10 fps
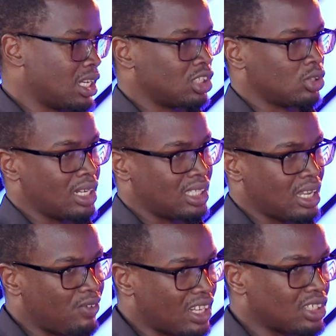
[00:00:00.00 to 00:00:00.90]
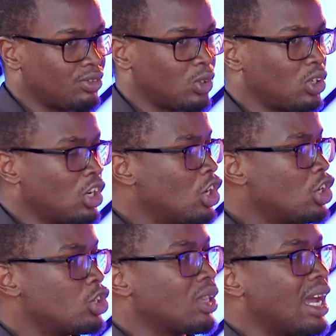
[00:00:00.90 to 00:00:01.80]
So I'd say, first of all,
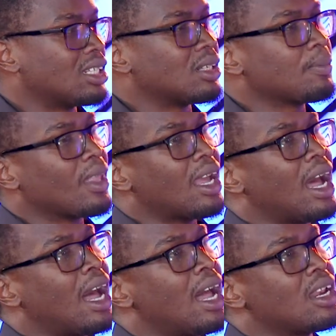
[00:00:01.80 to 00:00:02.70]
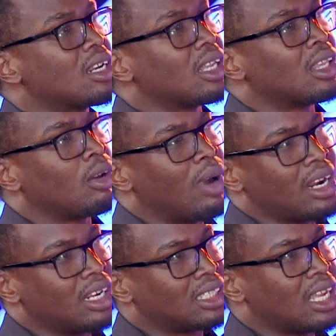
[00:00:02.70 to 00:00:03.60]
do that. And the one
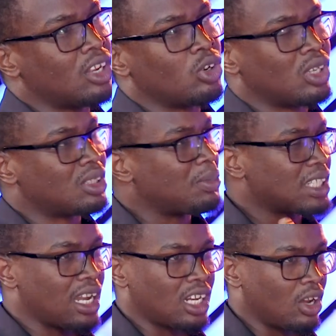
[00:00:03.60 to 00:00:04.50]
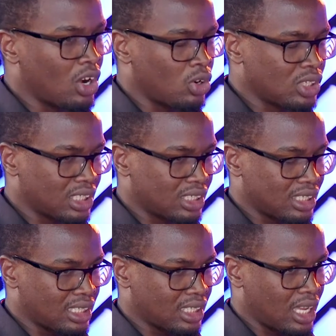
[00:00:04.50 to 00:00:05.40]
I'd say, you know, especially in our context
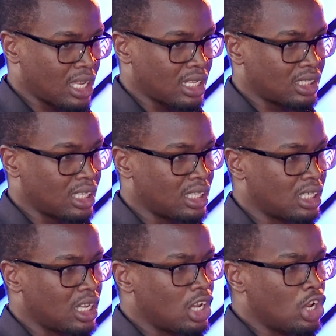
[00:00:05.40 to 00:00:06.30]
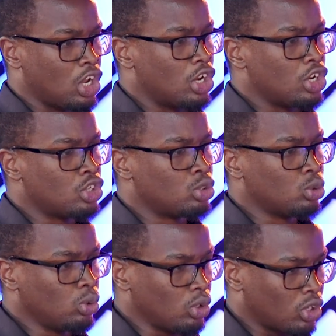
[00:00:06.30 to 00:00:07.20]
as Kenyans, is
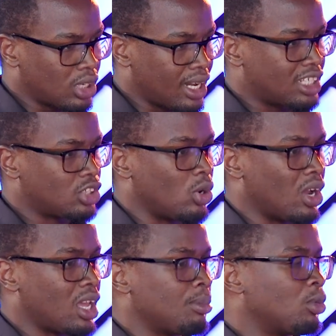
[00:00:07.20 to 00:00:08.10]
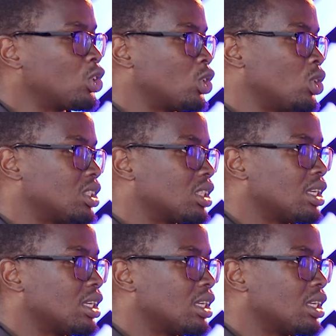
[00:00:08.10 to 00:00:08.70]
do not let your emotions